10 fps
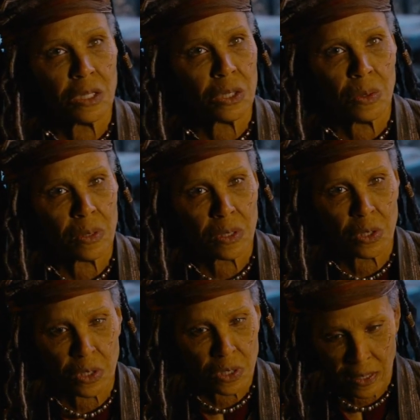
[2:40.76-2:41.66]
Niobe
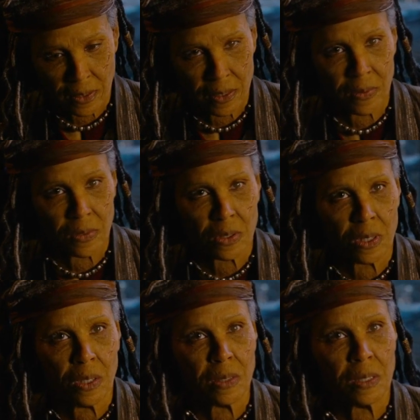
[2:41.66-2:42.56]
is now the
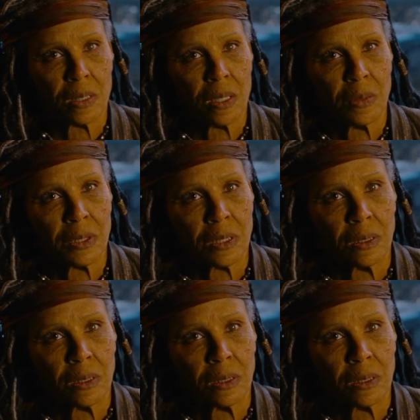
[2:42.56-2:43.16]
general of the humans,